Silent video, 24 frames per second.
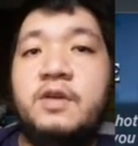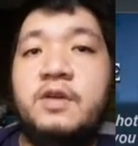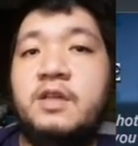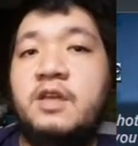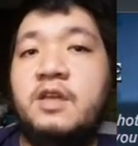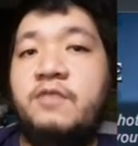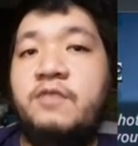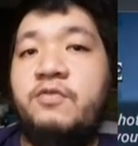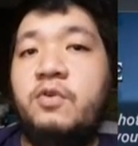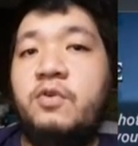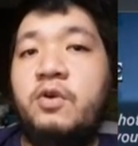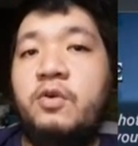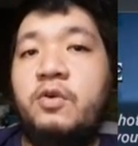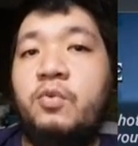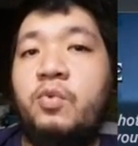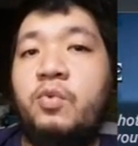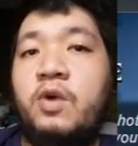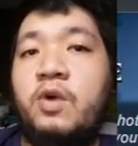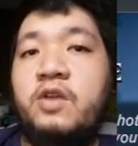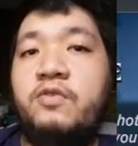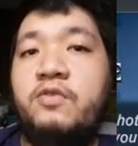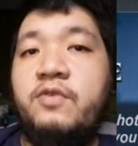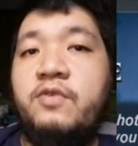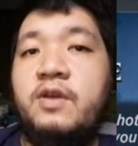If you are
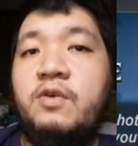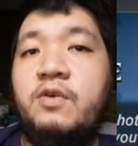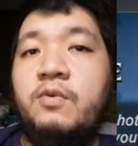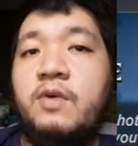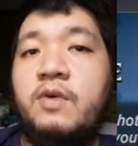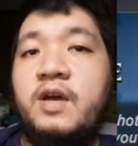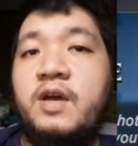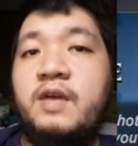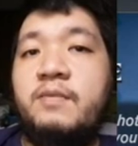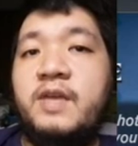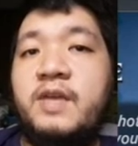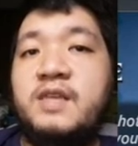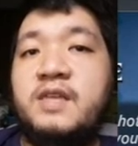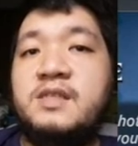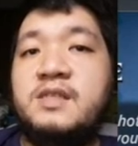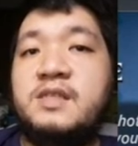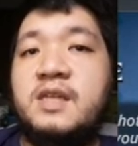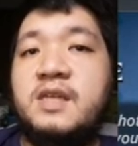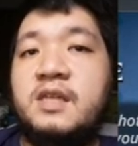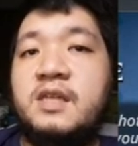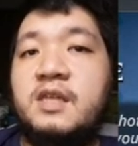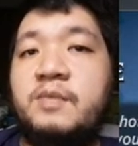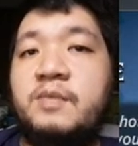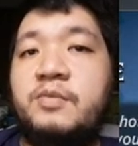wondering why my
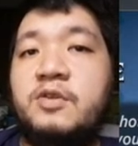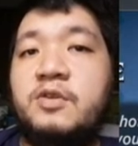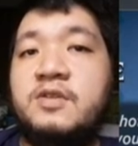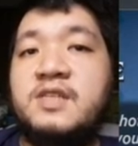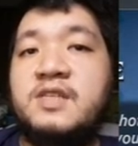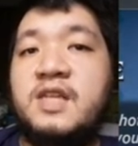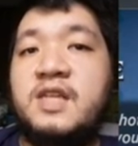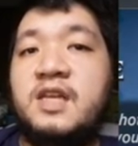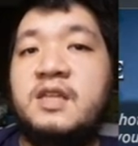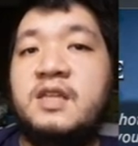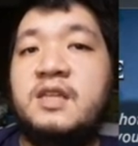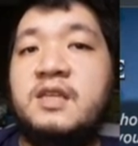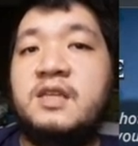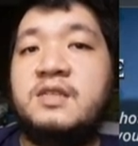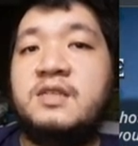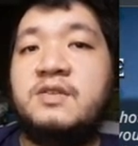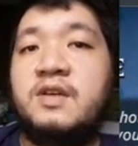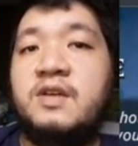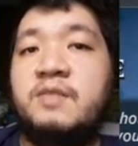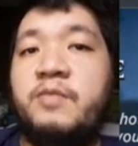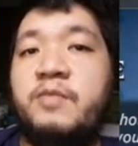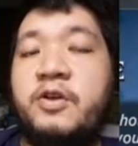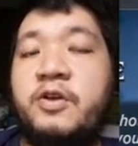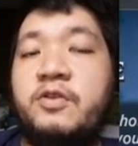setup looks like this
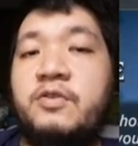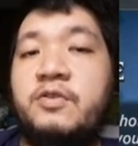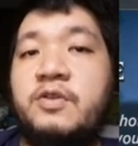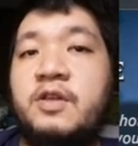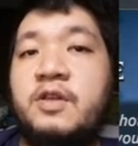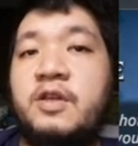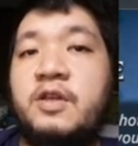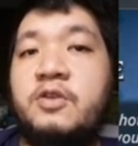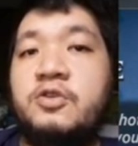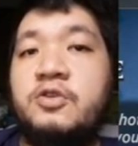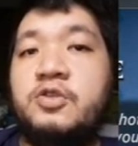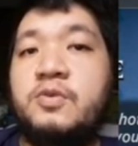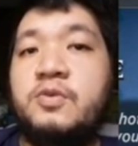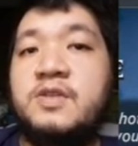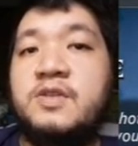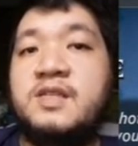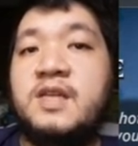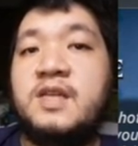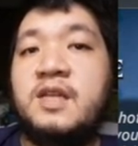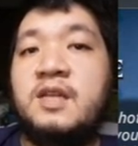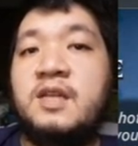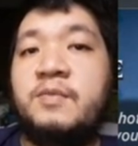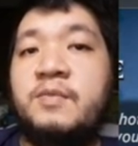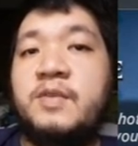compared to the usual
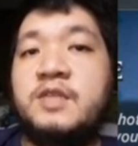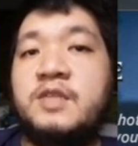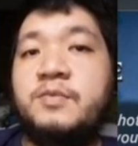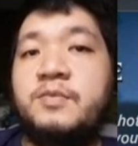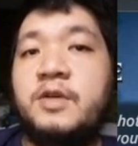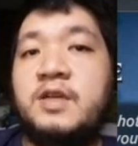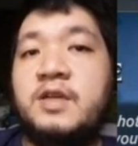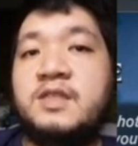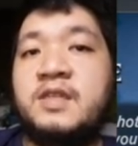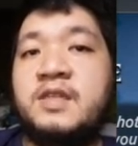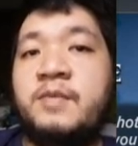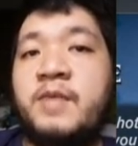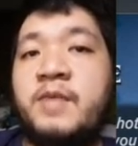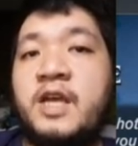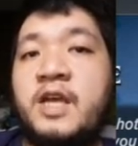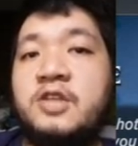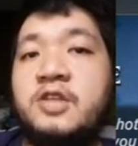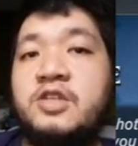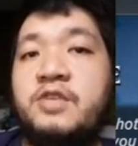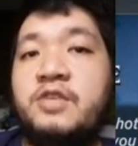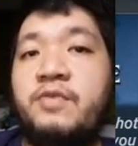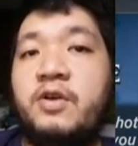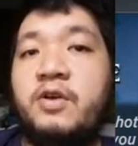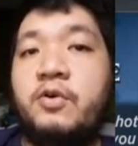setup, it's because I'm
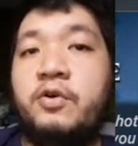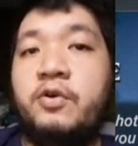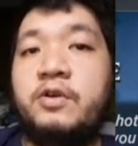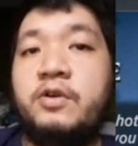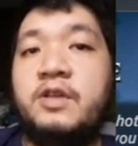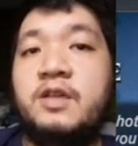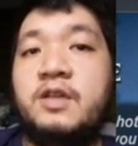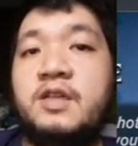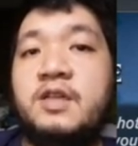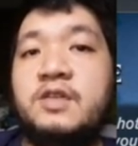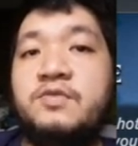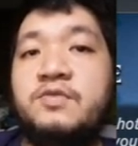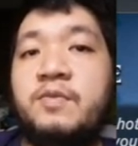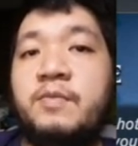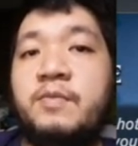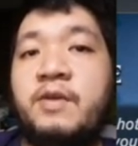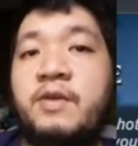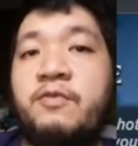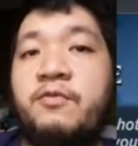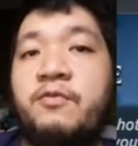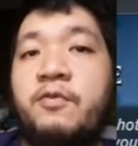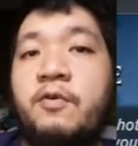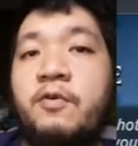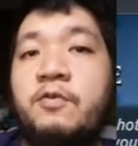actually recording this from my
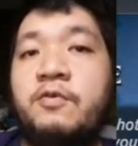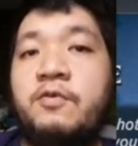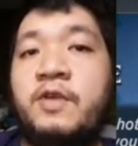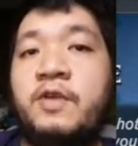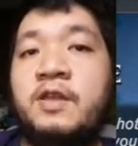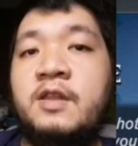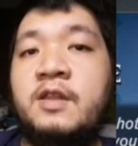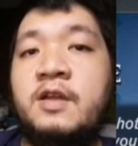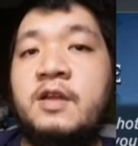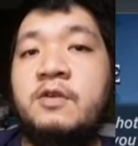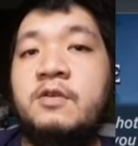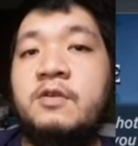phone right now.